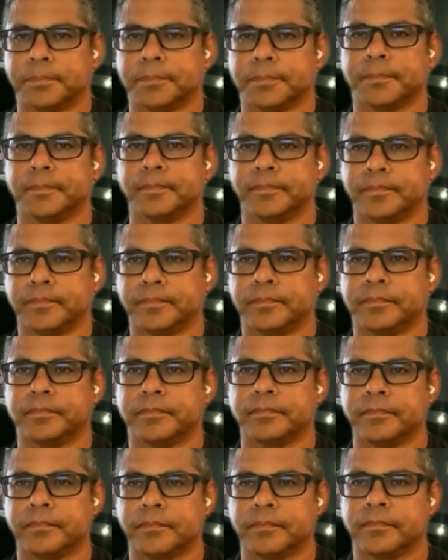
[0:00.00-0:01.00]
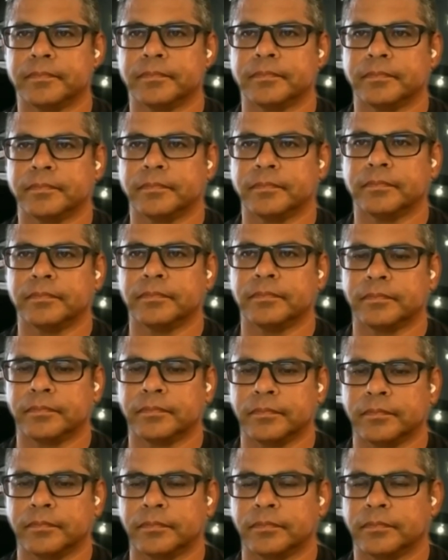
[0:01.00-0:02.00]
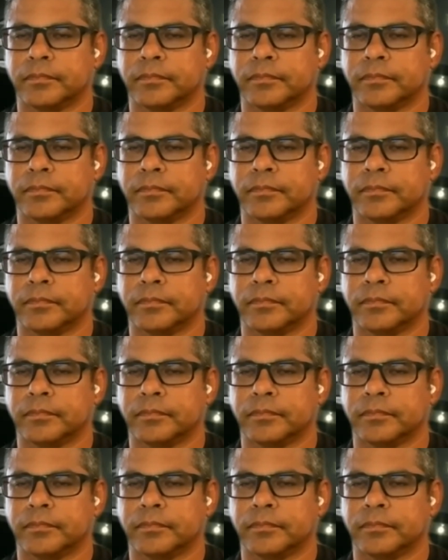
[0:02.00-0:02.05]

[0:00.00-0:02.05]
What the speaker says: And what changes did